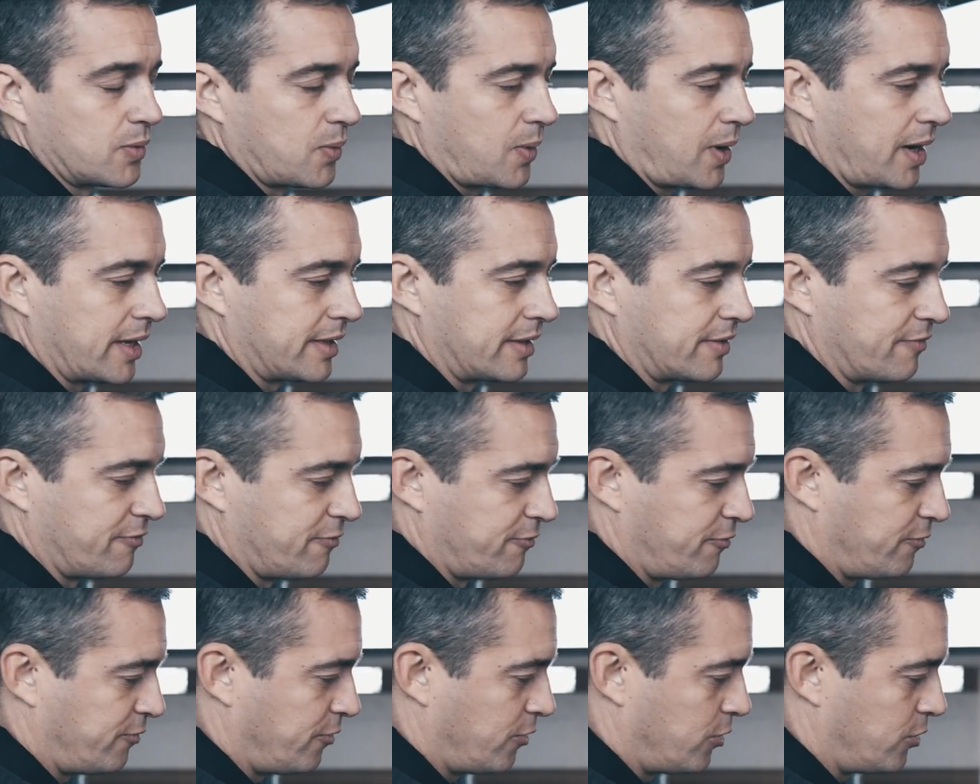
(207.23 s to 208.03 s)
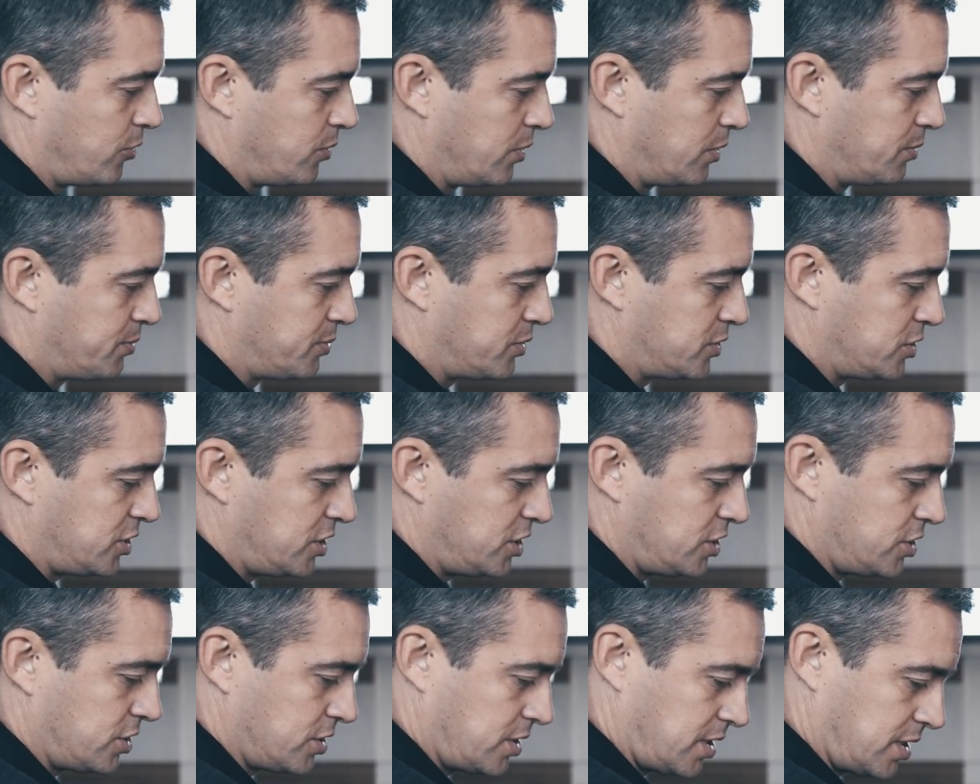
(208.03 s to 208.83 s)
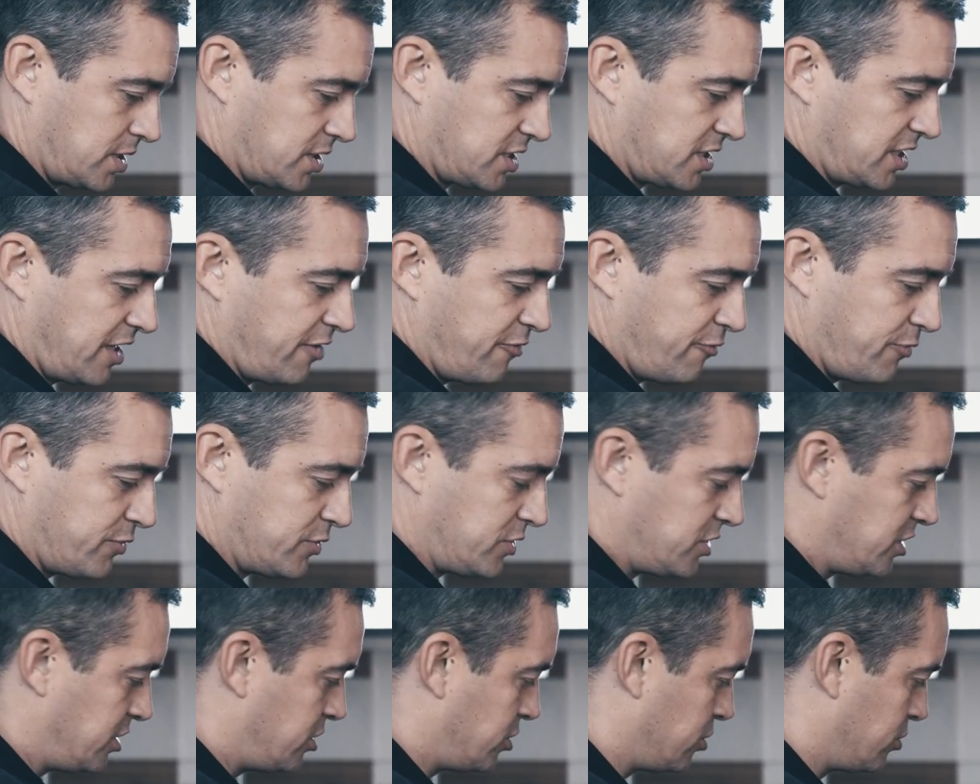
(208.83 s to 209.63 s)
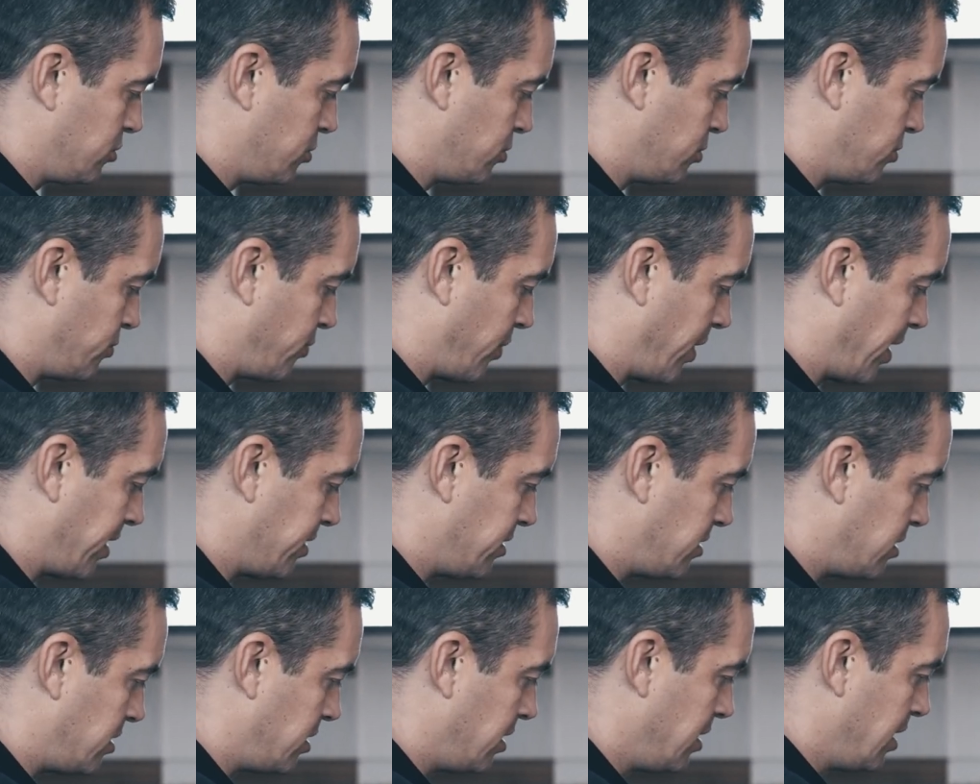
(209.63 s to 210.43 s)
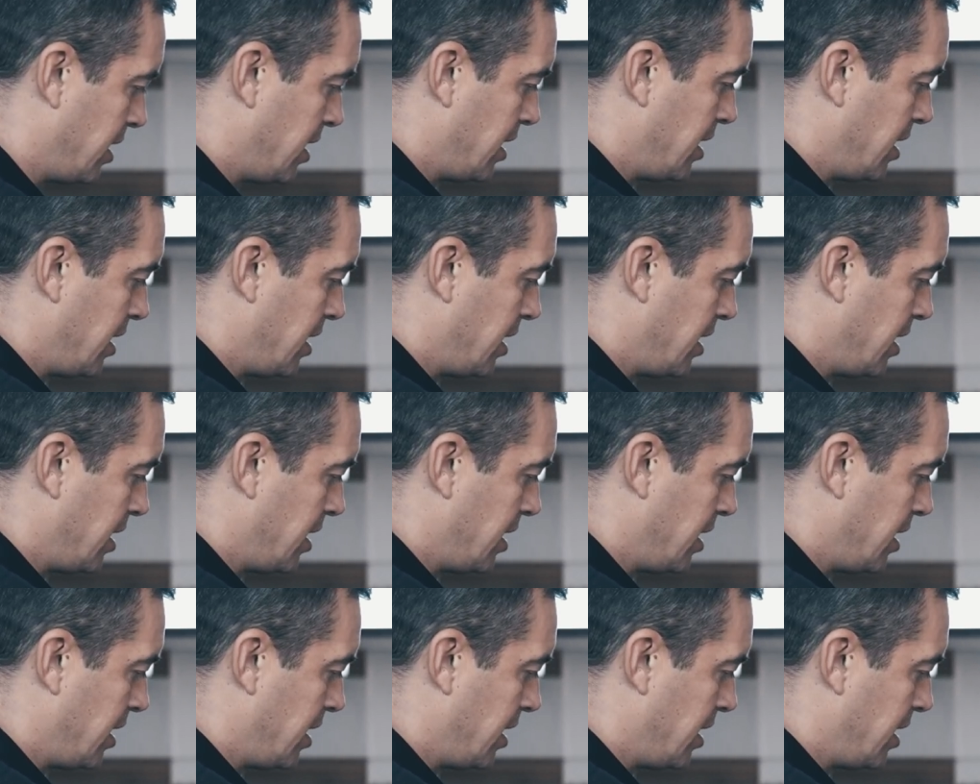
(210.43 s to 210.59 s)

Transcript: quite a forward position and safe position to the rider,